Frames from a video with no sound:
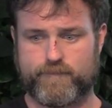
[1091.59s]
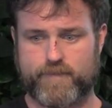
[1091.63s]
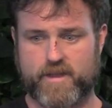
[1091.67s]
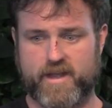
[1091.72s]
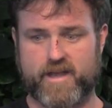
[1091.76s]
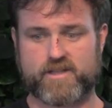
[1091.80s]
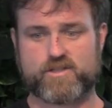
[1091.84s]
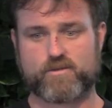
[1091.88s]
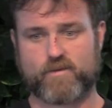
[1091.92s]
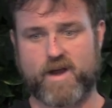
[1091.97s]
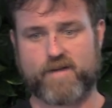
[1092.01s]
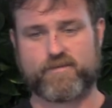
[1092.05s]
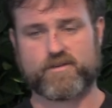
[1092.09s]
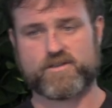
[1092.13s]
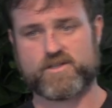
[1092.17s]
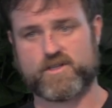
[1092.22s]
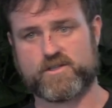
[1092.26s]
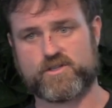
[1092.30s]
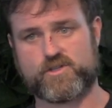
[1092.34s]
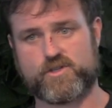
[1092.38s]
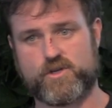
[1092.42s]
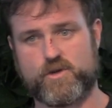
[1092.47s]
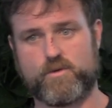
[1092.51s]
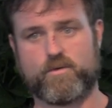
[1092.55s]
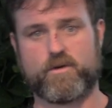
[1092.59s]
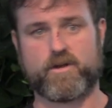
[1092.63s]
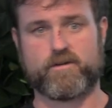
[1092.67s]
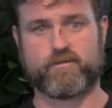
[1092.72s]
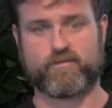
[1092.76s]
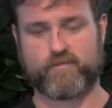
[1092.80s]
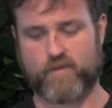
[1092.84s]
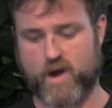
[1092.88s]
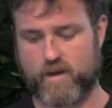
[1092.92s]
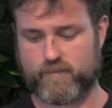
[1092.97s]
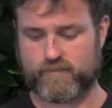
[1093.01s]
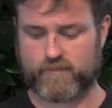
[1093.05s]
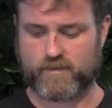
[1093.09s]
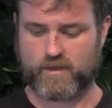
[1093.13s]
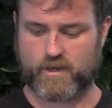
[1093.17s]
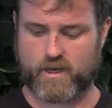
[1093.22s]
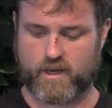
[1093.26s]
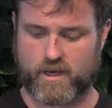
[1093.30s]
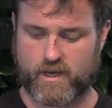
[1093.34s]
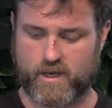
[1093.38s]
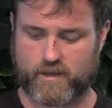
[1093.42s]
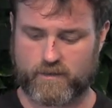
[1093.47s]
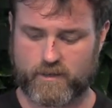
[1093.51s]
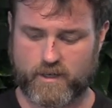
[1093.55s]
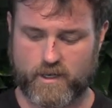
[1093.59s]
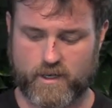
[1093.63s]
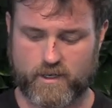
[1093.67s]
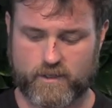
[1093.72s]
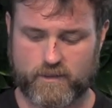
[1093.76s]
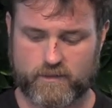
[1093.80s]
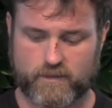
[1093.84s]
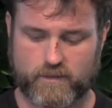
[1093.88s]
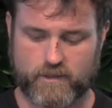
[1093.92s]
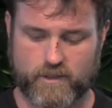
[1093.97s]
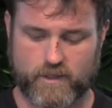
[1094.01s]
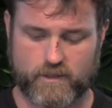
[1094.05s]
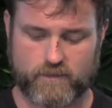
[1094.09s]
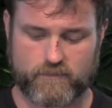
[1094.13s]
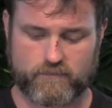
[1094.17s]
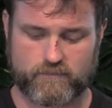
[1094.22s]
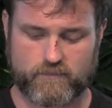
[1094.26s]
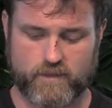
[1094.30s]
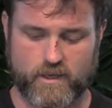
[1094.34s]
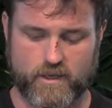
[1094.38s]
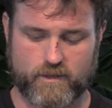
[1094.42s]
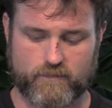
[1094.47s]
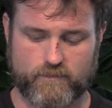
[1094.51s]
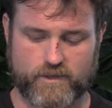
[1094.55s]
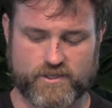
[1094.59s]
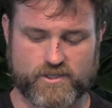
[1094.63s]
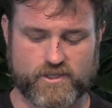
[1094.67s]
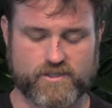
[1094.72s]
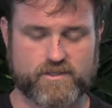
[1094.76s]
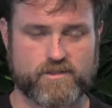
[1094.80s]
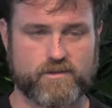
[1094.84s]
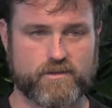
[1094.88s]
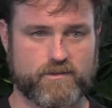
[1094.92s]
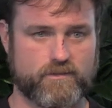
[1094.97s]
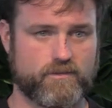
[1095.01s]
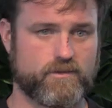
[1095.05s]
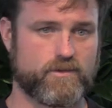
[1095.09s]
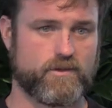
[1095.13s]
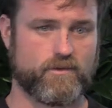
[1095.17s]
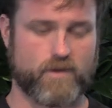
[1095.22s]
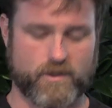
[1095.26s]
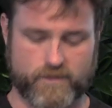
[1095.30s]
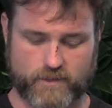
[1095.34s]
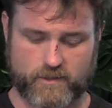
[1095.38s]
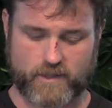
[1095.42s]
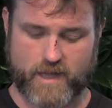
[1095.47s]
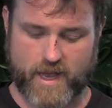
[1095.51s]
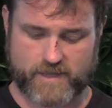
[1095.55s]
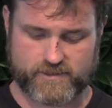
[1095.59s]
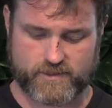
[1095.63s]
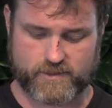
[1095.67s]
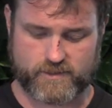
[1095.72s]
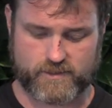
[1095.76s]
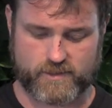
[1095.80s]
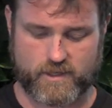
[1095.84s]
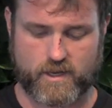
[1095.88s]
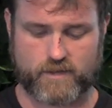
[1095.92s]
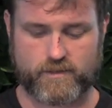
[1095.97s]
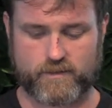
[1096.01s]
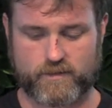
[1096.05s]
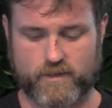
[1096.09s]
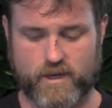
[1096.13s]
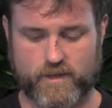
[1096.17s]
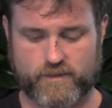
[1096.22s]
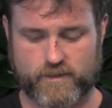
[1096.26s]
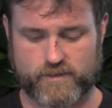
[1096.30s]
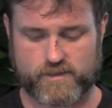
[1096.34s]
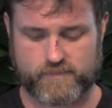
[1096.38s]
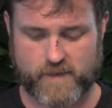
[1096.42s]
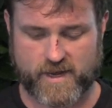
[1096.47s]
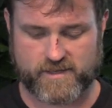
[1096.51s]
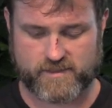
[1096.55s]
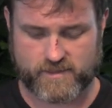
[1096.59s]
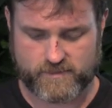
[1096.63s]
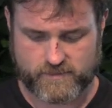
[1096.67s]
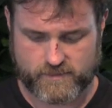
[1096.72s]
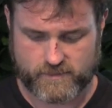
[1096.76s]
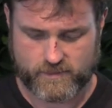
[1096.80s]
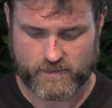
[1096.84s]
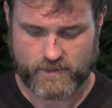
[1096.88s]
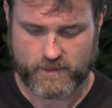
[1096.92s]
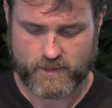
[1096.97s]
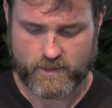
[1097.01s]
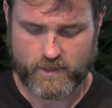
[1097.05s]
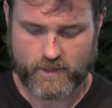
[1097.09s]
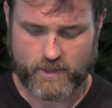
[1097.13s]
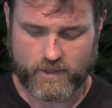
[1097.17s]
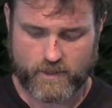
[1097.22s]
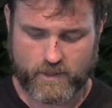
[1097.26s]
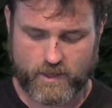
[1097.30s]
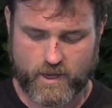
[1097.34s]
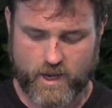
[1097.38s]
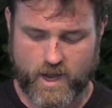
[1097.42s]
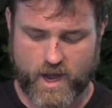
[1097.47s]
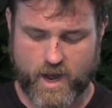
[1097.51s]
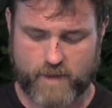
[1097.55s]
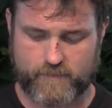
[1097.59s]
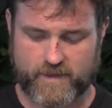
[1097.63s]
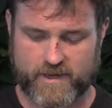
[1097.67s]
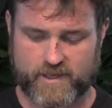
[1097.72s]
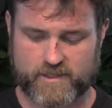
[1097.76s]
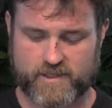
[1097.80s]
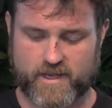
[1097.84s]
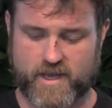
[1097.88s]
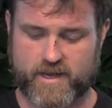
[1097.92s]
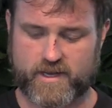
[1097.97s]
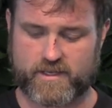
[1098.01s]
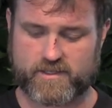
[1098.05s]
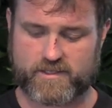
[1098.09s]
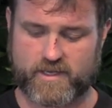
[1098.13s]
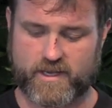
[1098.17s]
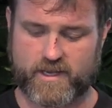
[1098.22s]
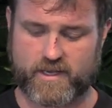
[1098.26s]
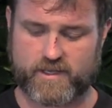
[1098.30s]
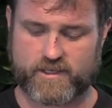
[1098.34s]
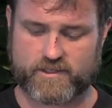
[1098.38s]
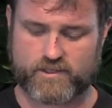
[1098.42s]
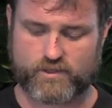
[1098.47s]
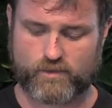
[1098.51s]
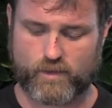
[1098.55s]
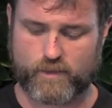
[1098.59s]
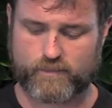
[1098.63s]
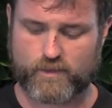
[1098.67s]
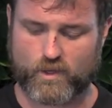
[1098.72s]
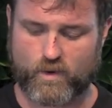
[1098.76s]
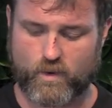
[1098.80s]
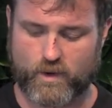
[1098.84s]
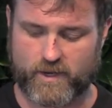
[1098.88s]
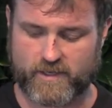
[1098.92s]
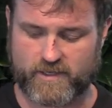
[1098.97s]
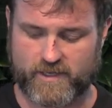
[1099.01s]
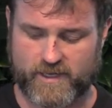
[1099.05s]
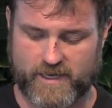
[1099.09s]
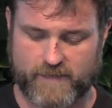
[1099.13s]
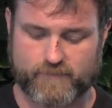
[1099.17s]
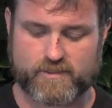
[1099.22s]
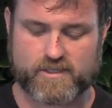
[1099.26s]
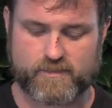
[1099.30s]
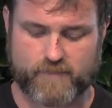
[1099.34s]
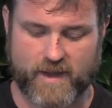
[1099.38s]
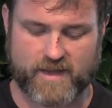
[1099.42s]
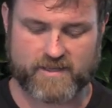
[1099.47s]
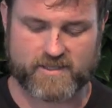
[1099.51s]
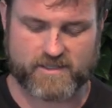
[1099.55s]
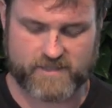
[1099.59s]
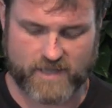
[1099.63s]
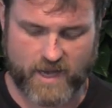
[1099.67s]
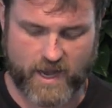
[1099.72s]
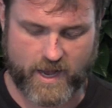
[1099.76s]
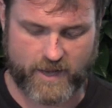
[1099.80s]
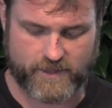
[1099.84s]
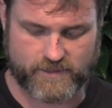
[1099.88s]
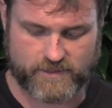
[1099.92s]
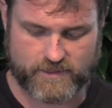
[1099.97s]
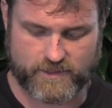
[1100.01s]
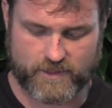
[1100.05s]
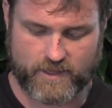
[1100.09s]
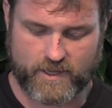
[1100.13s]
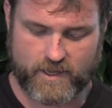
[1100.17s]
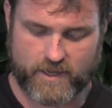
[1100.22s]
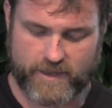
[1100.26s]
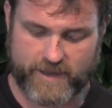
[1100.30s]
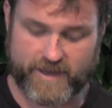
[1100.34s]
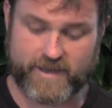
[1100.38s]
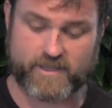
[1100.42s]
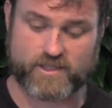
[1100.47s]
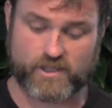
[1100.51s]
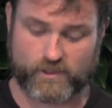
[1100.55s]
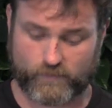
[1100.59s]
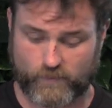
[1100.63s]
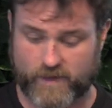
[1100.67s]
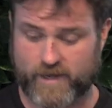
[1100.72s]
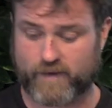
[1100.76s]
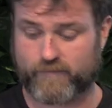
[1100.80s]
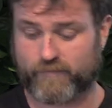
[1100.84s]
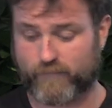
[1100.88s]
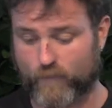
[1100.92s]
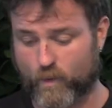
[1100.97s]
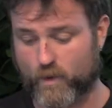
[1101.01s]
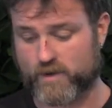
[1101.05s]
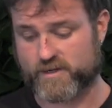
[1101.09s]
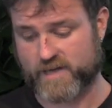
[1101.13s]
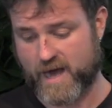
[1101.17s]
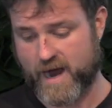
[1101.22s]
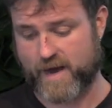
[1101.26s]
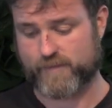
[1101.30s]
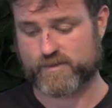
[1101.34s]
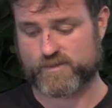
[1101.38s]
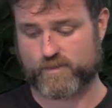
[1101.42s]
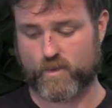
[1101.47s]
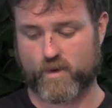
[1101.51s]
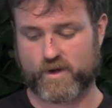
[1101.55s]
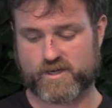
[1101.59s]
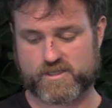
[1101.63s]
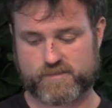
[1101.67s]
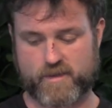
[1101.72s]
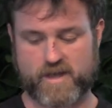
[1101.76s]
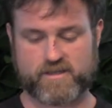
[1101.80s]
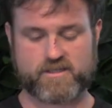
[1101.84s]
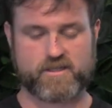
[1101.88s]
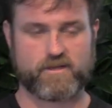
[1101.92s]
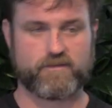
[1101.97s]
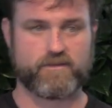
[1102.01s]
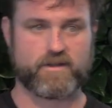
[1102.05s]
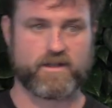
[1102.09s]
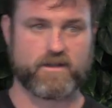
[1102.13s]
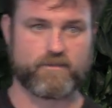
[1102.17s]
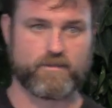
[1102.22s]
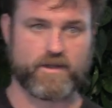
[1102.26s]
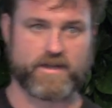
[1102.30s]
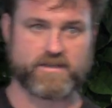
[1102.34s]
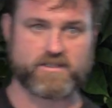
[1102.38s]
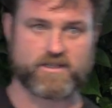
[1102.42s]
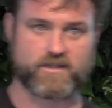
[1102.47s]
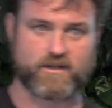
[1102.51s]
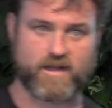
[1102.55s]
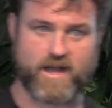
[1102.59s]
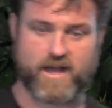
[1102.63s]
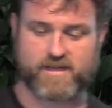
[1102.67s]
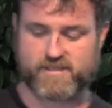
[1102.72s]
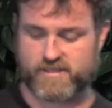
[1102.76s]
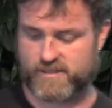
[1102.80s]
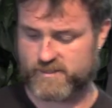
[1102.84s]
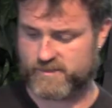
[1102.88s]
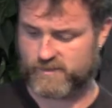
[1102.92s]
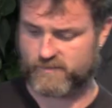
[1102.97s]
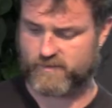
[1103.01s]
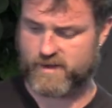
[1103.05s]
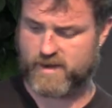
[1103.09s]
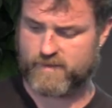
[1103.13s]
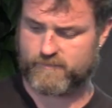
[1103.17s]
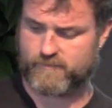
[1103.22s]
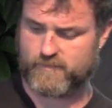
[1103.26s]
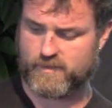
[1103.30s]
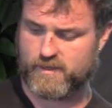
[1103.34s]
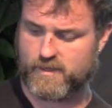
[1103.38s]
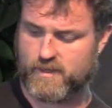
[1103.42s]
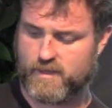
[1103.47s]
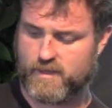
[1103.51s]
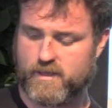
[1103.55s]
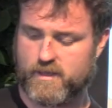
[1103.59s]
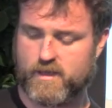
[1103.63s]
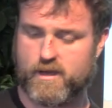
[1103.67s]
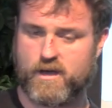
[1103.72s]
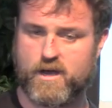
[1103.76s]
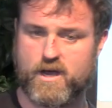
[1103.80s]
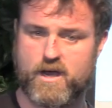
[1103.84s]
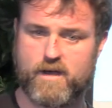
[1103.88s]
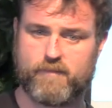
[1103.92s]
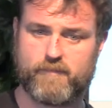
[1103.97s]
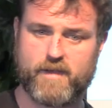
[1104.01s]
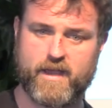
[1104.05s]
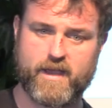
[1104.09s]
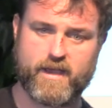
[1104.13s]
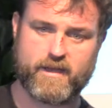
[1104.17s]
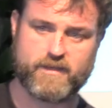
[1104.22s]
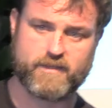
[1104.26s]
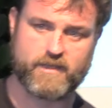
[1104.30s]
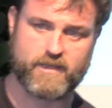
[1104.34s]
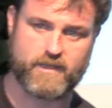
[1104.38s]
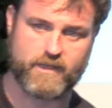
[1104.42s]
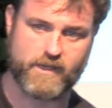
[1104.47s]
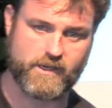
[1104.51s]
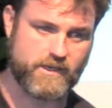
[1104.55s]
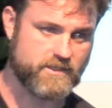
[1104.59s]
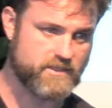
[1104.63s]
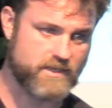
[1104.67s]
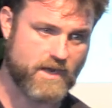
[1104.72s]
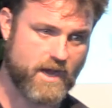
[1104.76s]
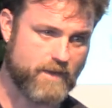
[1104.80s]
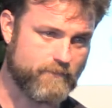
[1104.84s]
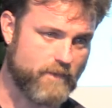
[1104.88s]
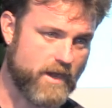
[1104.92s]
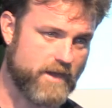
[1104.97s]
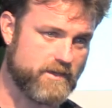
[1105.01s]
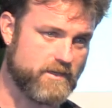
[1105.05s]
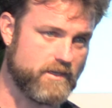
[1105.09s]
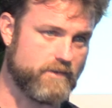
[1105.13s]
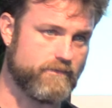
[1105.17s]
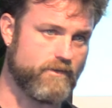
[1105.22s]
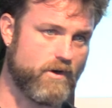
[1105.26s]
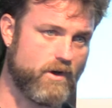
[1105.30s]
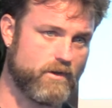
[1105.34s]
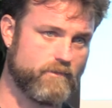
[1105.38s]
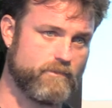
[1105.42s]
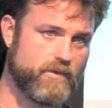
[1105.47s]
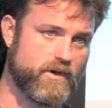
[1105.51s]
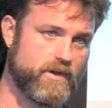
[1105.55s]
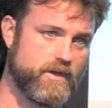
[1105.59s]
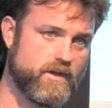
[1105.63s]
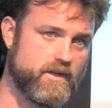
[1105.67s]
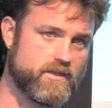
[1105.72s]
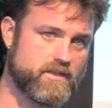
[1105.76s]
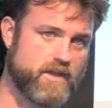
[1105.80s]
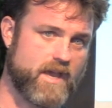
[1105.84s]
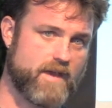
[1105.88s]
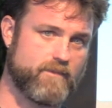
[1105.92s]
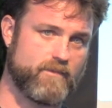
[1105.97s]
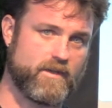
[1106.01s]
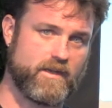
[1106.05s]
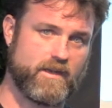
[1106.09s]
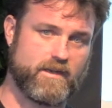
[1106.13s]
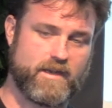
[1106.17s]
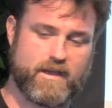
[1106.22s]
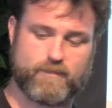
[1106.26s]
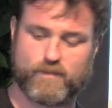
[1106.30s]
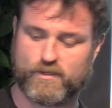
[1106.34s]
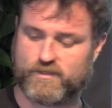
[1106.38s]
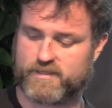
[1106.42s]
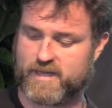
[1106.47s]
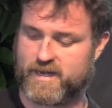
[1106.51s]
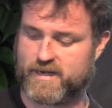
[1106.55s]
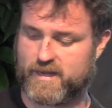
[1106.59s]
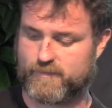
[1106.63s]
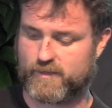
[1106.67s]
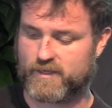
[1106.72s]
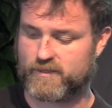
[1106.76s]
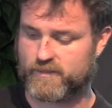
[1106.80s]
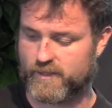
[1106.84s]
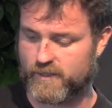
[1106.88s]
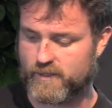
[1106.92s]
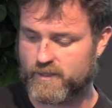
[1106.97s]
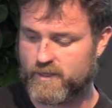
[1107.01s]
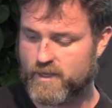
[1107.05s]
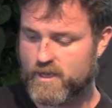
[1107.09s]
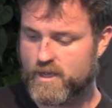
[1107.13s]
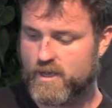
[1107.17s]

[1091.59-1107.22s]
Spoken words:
its references to and from regions to other classes and other spaces, and it's grouped according to heap space size. It is 3 to 4 times more expensive than the basic class histogram, and it isn't on by default, but it can be enabled dynamically.